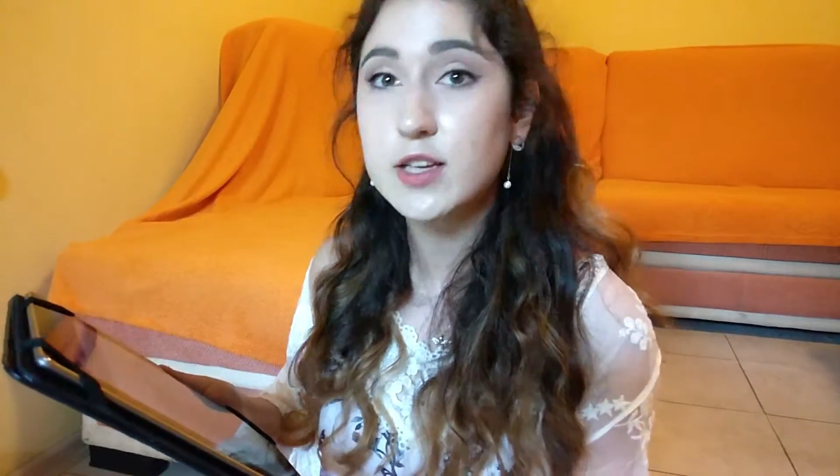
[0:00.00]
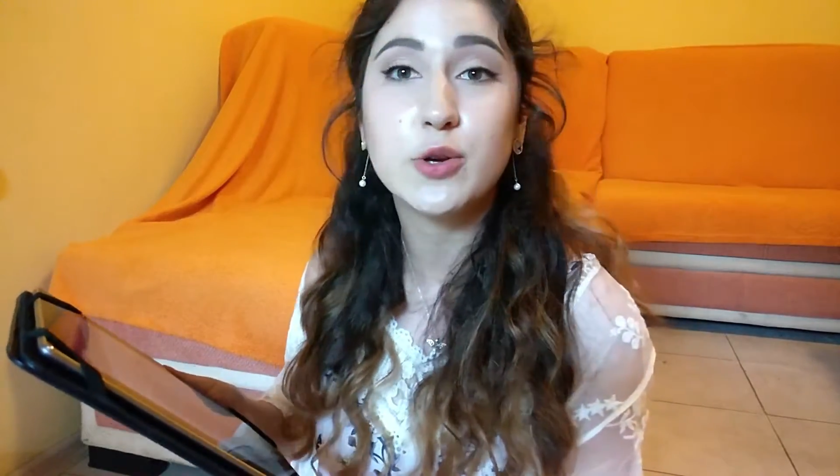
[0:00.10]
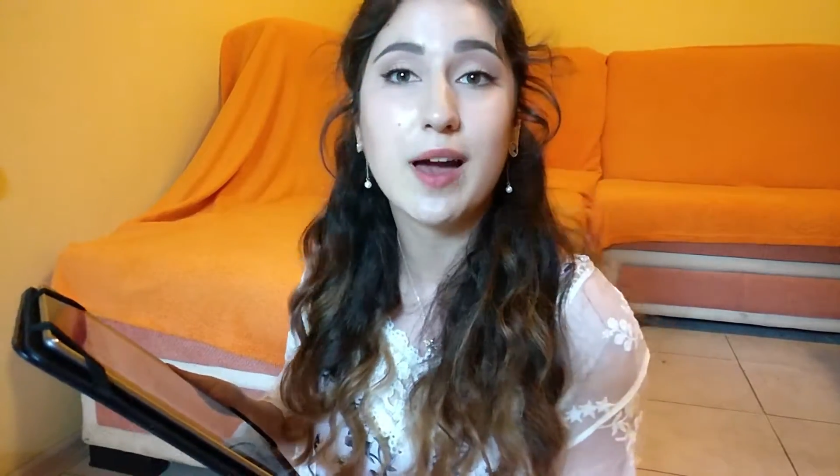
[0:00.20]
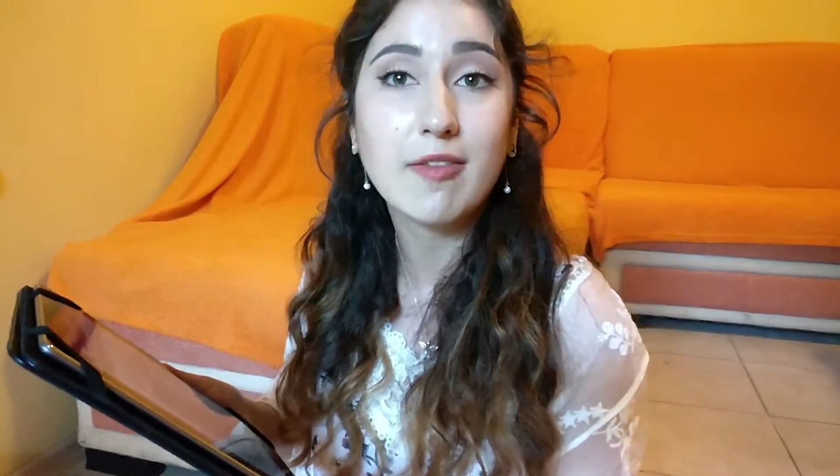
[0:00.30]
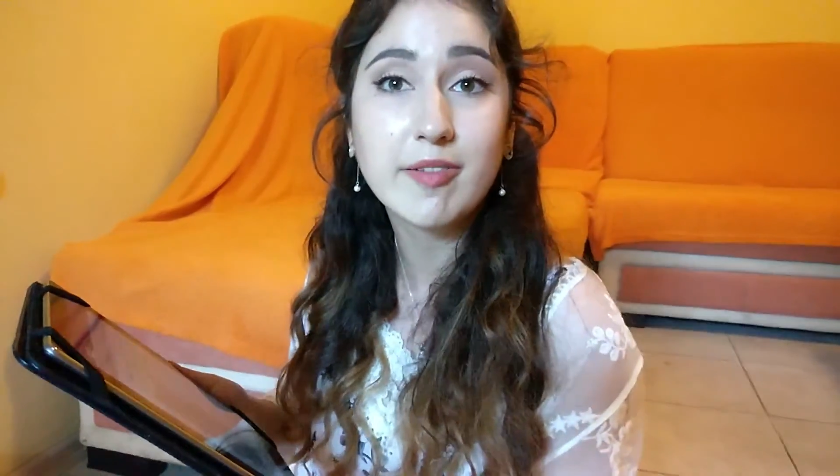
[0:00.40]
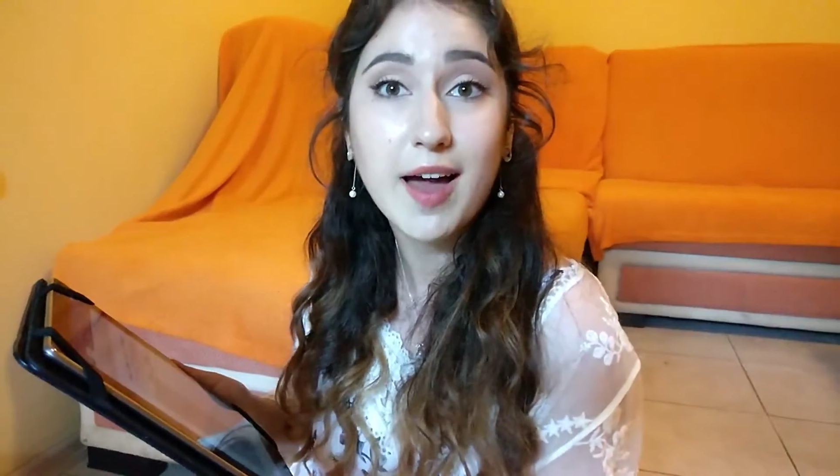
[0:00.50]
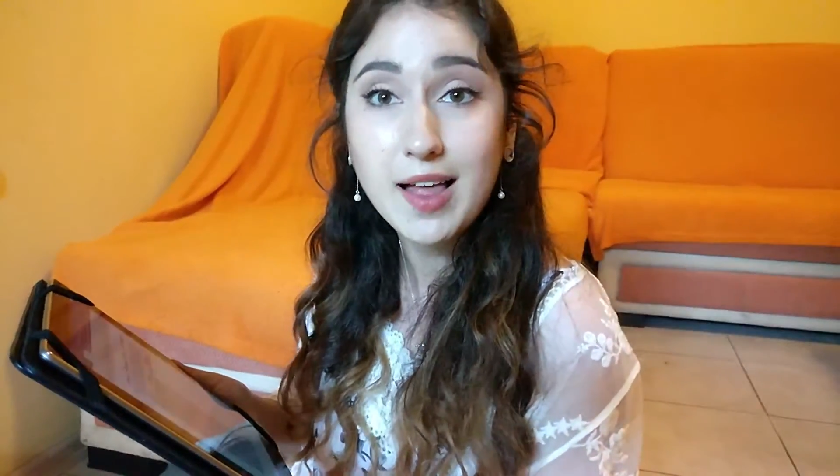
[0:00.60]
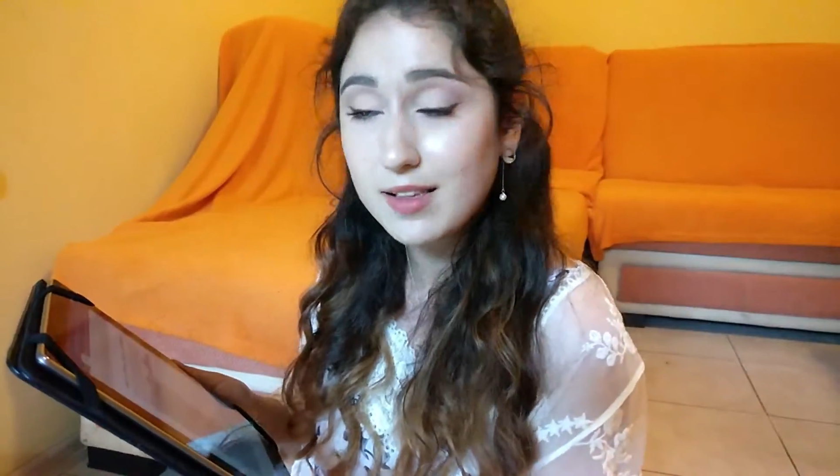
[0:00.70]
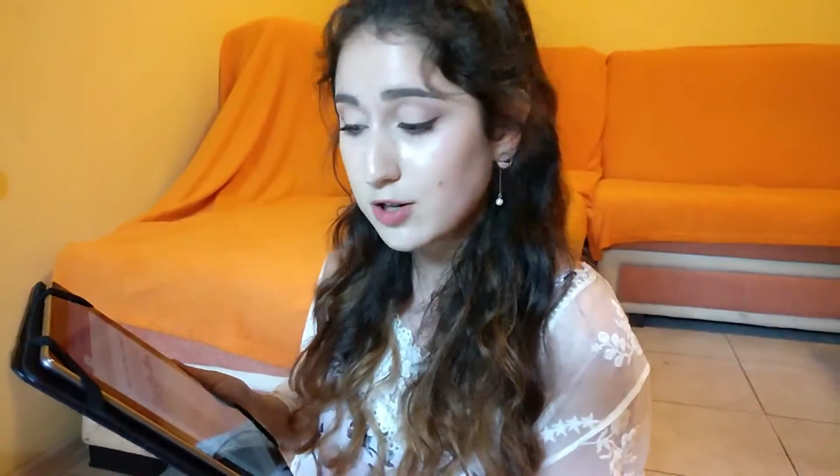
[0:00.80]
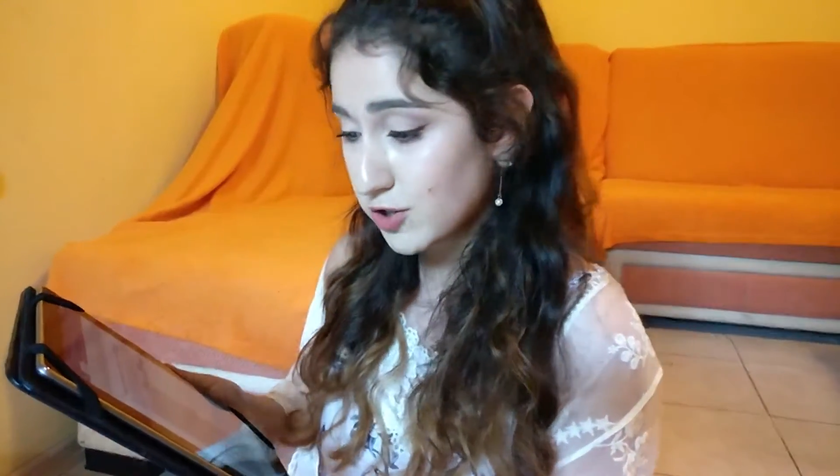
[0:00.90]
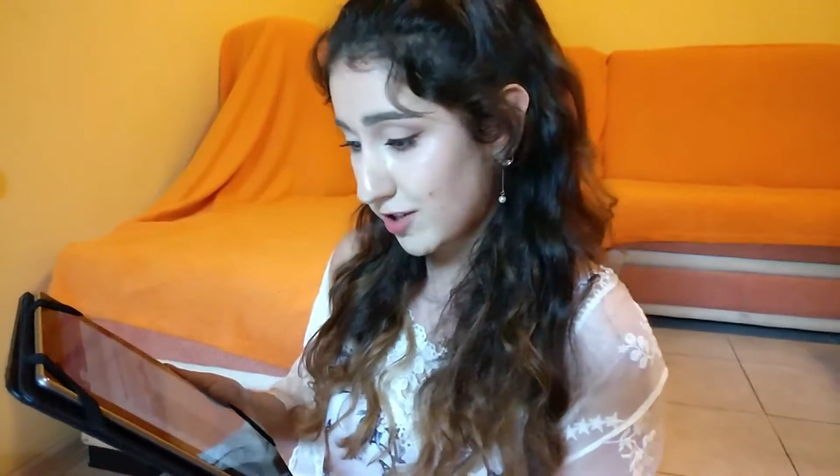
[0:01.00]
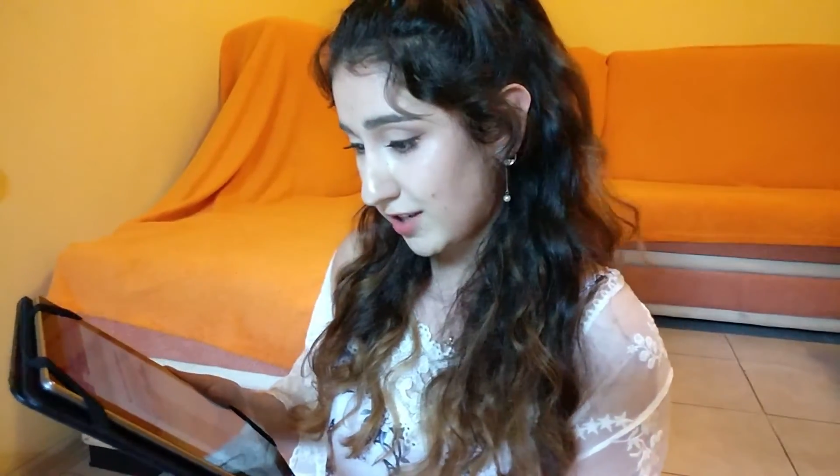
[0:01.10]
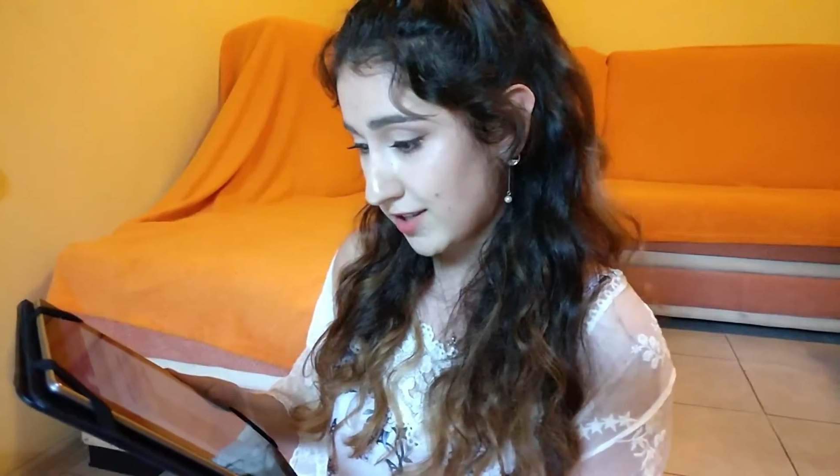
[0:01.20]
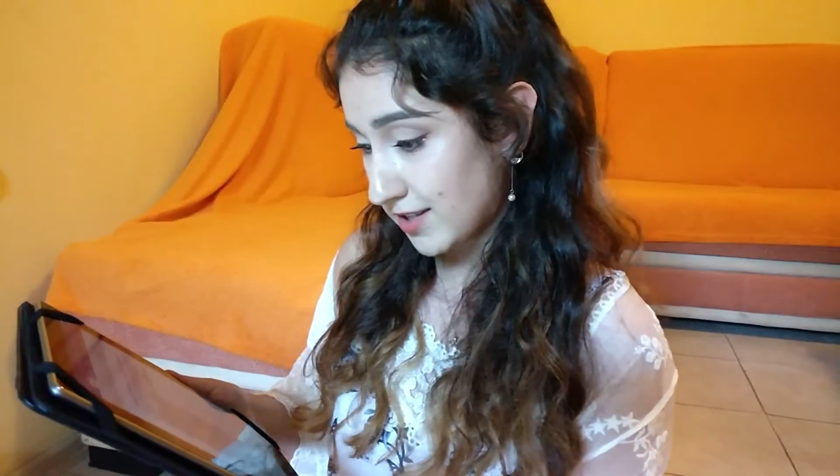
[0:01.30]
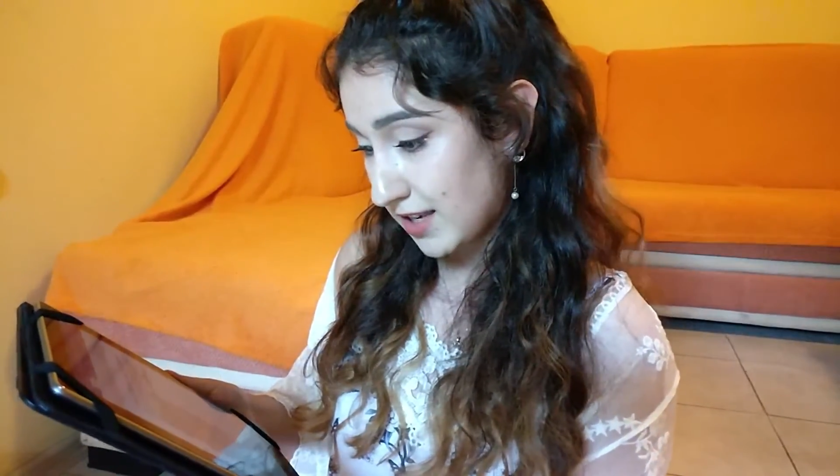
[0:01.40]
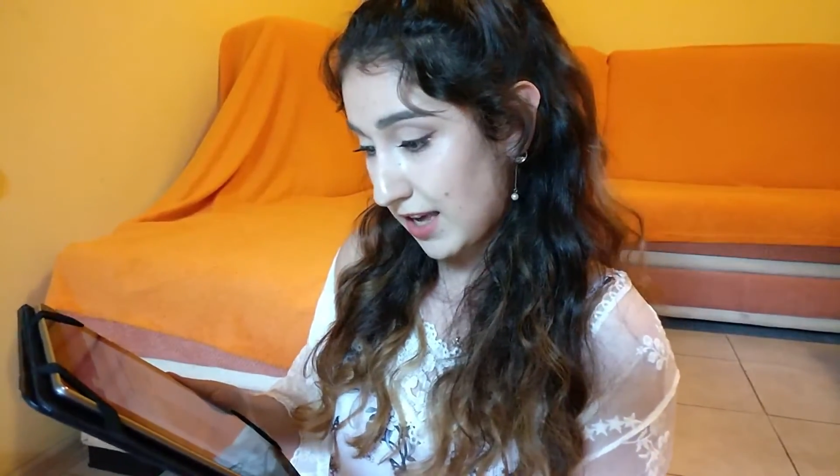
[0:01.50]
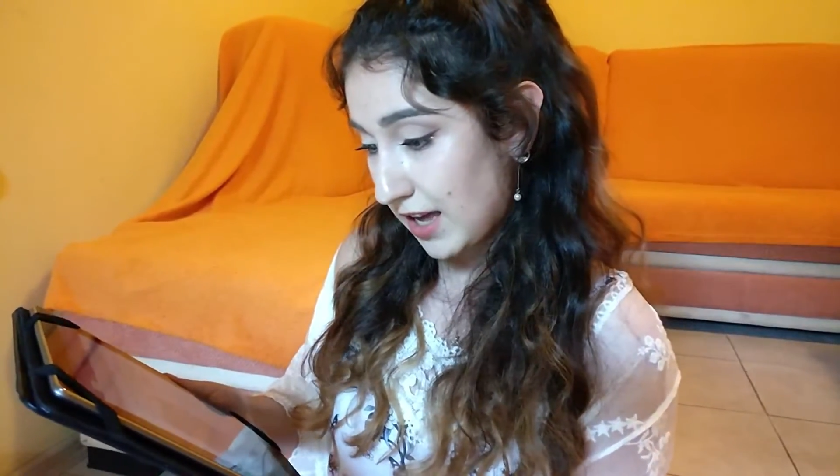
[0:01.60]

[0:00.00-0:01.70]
do you have allergies?